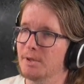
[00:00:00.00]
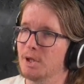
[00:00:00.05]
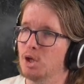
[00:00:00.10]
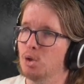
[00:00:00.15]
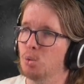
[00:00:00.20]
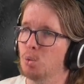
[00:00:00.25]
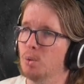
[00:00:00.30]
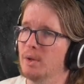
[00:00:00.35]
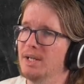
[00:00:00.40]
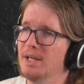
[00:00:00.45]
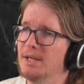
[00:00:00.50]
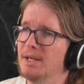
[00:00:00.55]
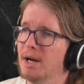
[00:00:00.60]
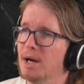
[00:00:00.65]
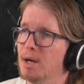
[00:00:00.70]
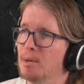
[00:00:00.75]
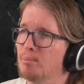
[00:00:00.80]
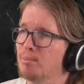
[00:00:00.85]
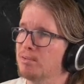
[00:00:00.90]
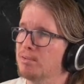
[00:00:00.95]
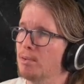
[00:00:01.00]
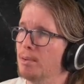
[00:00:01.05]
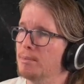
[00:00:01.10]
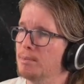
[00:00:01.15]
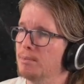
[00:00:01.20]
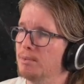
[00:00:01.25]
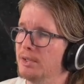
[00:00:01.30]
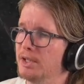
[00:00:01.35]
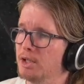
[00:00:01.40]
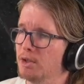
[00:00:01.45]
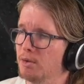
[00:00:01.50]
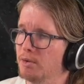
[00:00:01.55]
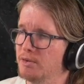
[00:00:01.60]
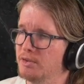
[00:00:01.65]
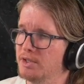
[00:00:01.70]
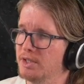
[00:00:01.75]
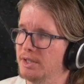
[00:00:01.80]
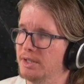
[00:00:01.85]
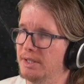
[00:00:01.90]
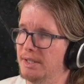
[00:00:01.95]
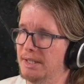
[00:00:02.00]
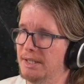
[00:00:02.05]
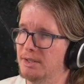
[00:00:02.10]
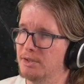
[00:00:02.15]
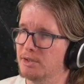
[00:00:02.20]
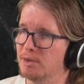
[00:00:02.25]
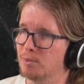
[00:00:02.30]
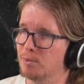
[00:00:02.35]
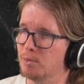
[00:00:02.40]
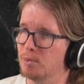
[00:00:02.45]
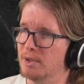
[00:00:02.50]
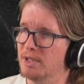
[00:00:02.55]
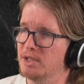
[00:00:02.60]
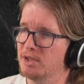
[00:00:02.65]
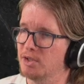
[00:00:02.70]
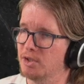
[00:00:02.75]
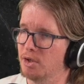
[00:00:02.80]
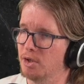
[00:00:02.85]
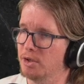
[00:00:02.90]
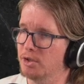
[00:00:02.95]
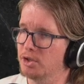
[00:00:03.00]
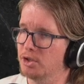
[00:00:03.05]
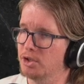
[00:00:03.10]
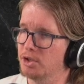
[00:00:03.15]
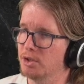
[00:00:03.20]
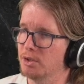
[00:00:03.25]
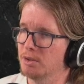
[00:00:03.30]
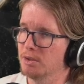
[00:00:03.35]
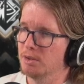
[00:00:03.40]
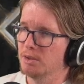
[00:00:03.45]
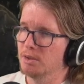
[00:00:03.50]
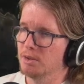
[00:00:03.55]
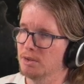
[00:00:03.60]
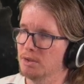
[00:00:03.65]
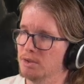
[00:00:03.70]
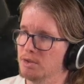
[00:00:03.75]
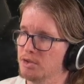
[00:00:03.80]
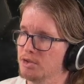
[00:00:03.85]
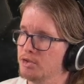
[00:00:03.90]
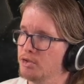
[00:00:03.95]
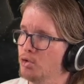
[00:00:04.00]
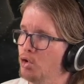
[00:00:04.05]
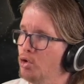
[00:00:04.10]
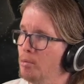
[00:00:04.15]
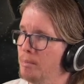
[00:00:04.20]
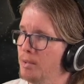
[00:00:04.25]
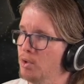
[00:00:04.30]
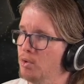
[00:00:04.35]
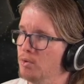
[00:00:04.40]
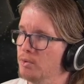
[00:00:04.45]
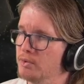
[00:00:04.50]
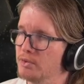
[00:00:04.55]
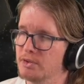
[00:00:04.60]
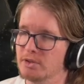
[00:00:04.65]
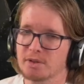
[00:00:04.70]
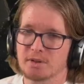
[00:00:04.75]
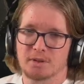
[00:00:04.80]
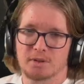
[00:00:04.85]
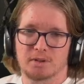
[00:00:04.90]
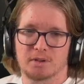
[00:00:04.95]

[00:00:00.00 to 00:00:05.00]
We are probably going to need to research sawmills.